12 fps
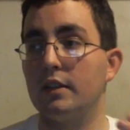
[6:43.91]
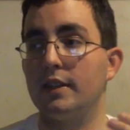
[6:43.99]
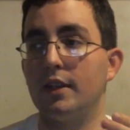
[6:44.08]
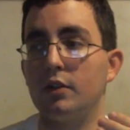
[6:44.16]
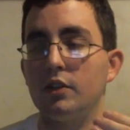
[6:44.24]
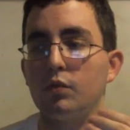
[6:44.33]

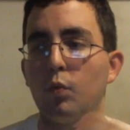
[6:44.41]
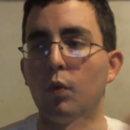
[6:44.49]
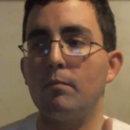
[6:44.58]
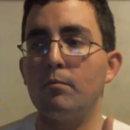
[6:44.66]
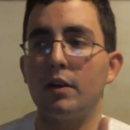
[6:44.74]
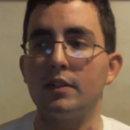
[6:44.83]
there is
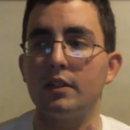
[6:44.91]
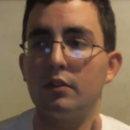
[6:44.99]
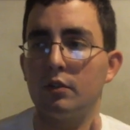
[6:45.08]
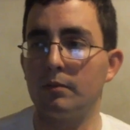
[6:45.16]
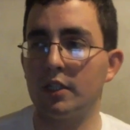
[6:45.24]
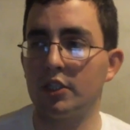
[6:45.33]
one
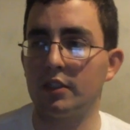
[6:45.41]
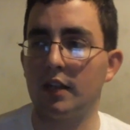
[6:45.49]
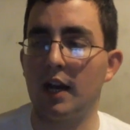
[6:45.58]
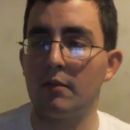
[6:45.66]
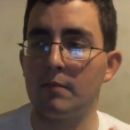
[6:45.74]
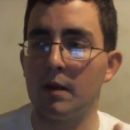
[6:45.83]
particular mission
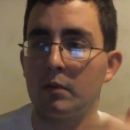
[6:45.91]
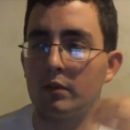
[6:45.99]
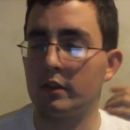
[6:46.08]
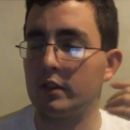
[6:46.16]
I remember